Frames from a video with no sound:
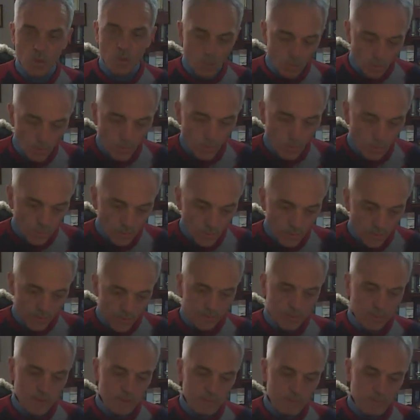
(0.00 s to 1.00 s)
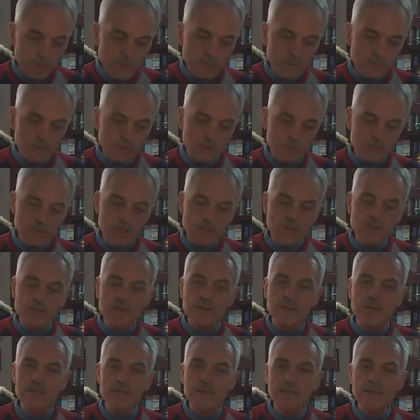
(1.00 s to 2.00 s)
or it can be
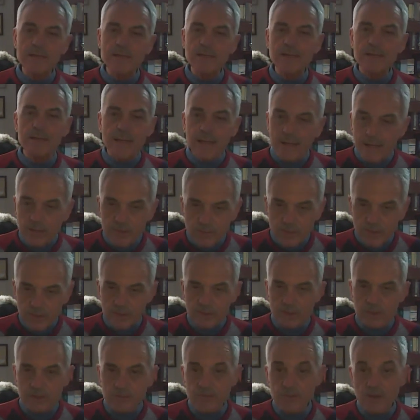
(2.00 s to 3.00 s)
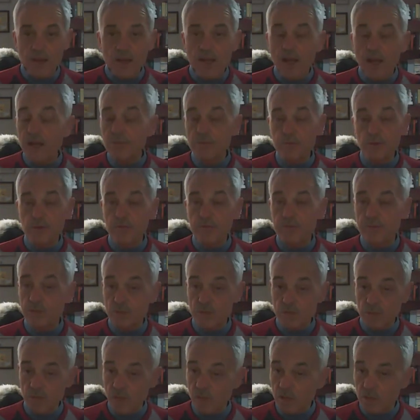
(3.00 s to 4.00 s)
also an allegory of the life of the
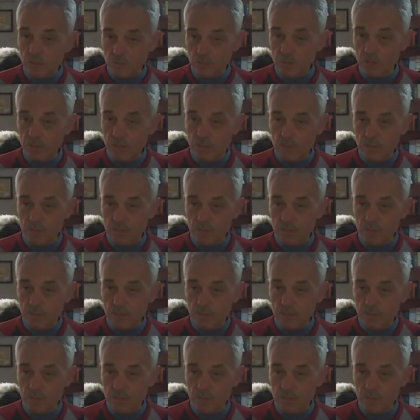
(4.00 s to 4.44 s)
soul